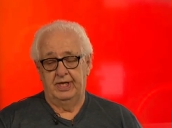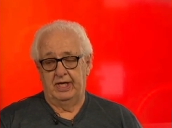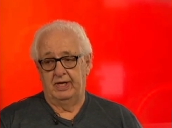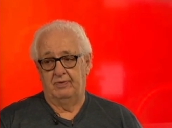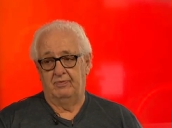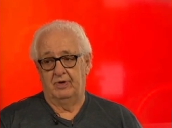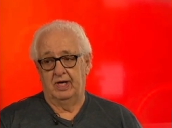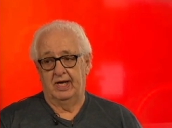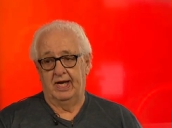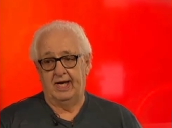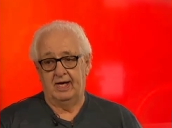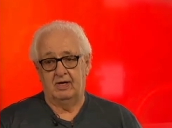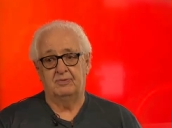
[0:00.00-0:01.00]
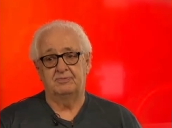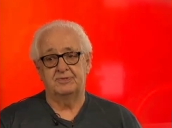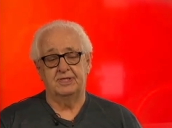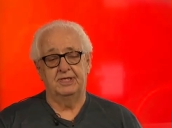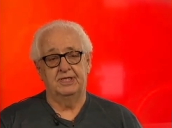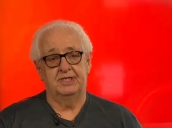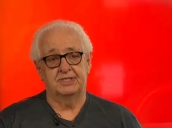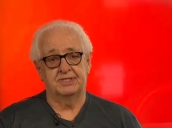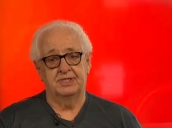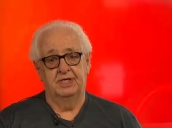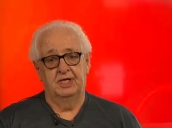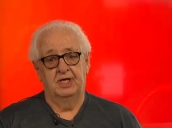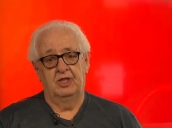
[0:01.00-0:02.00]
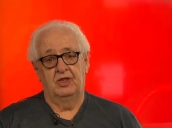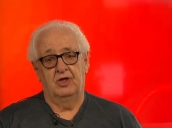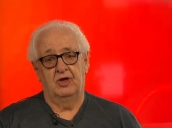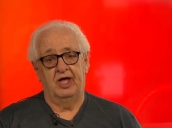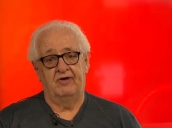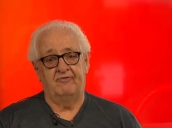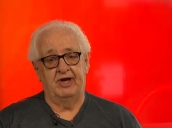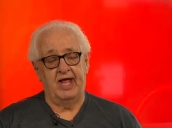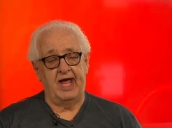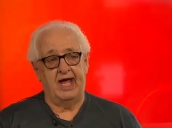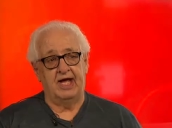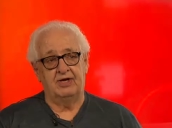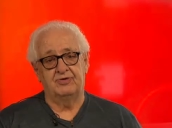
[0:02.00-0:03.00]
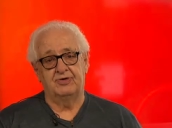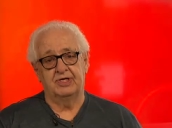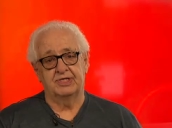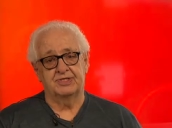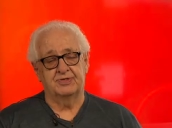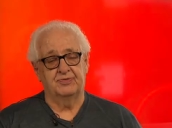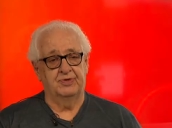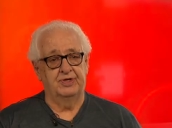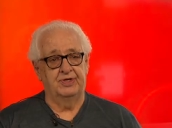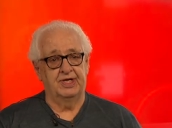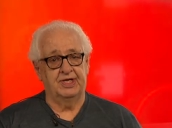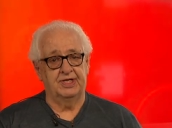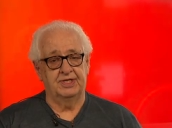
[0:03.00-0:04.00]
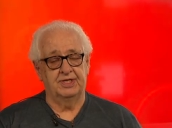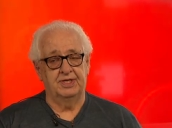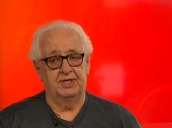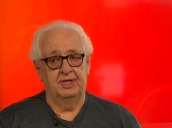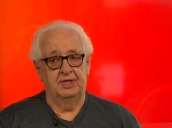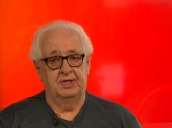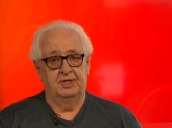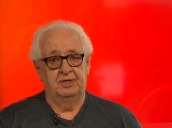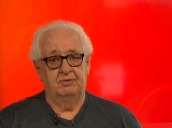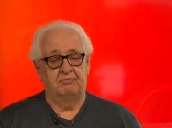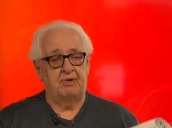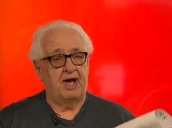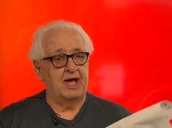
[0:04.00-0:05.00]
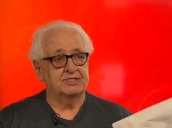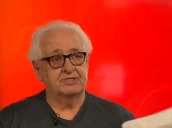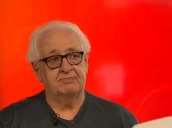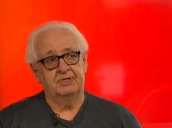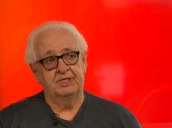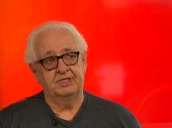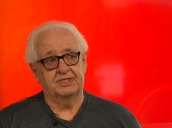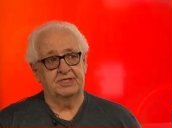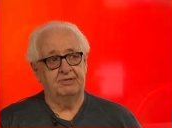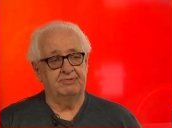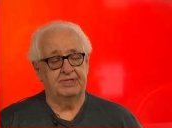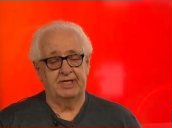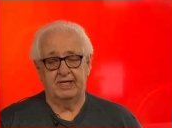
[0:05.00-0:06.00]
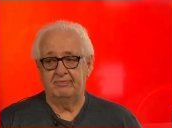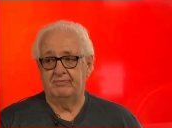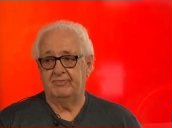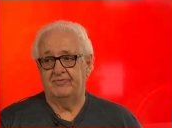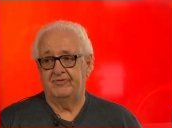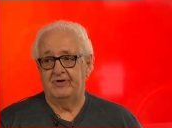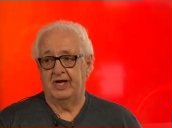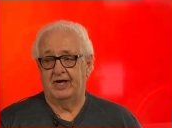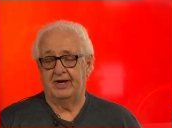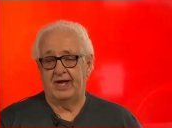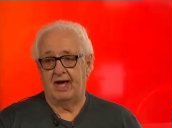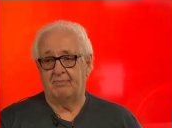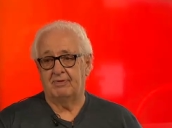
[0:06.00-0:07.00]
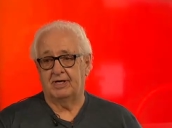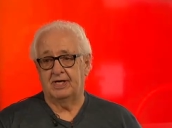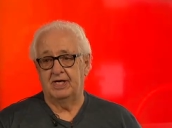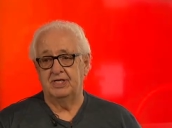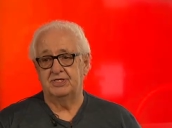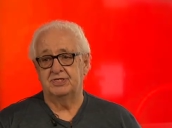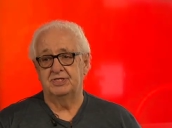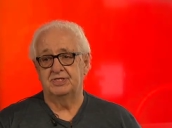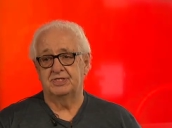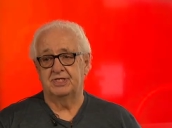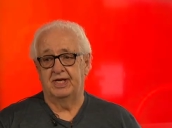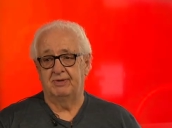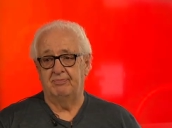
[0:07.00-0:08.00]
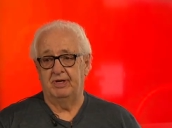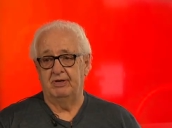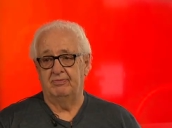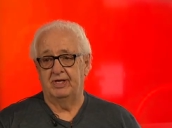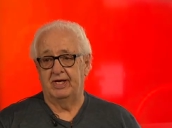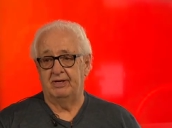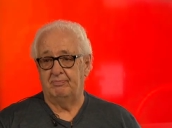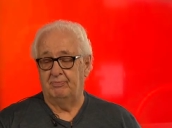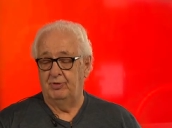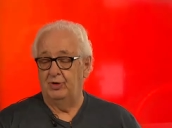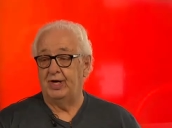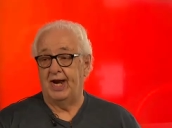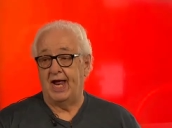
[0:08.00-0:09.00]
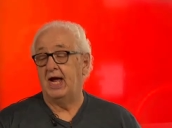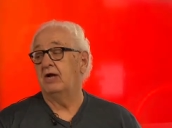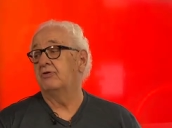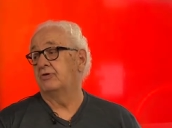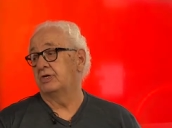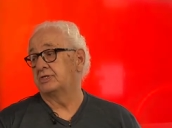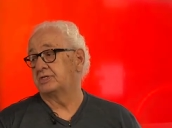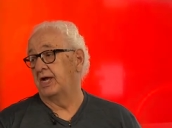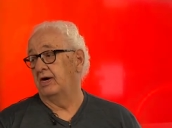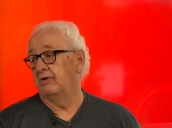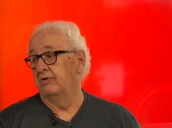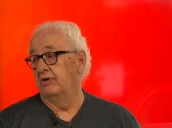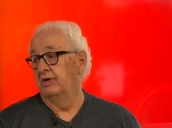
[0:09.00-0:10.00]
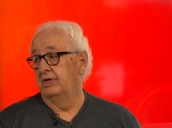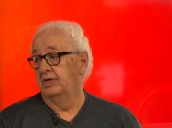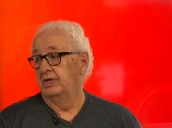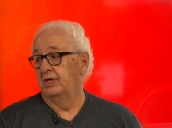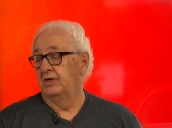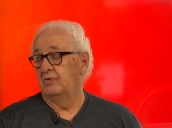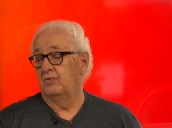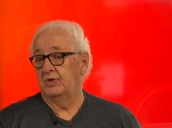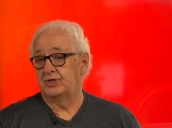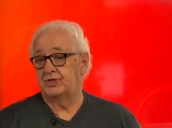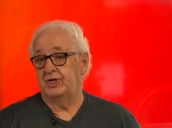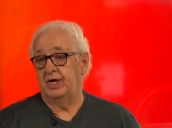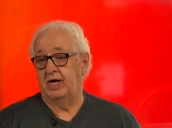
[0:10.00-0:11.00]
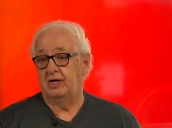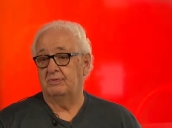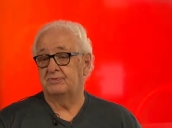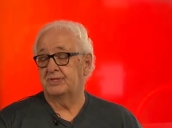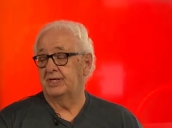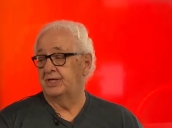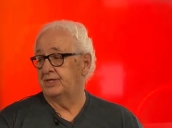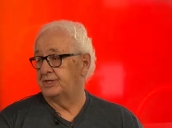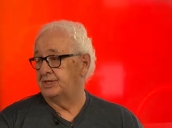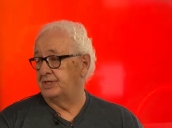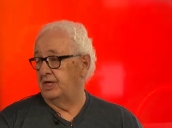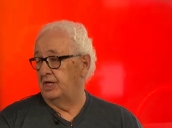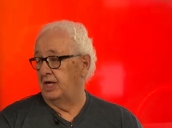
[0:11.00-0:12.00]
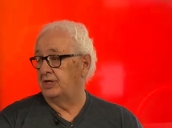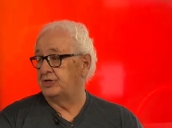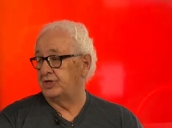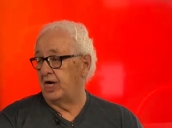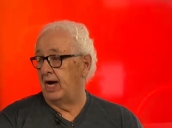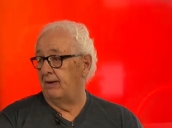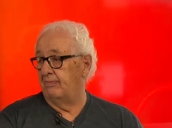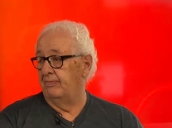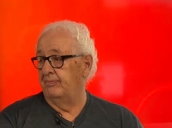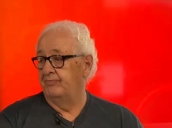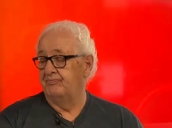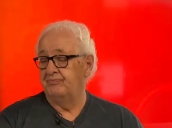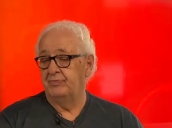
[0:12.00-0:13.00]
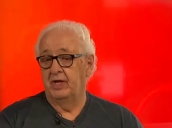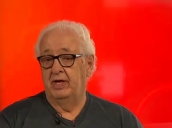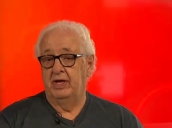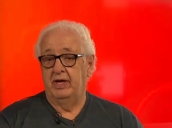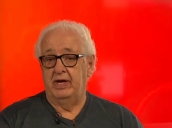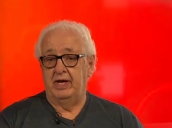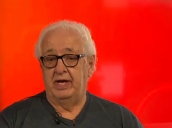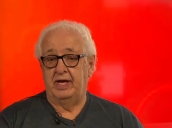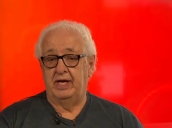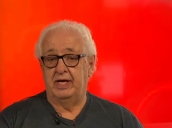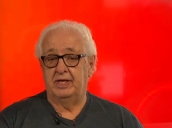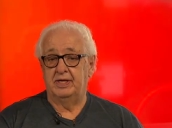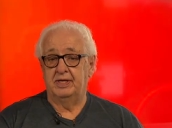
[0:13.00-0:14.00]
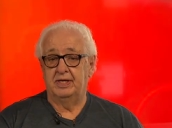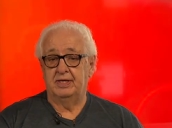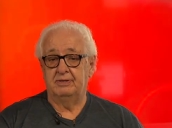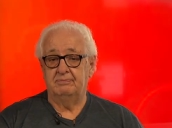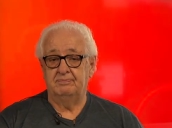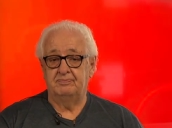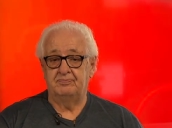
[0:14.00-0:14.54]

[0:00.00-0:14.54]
and what helps is they'll have an address to where they can possibly sometime fill out applications and be able to put an address down, mm-hmm. which helps get a job. Yep. And um,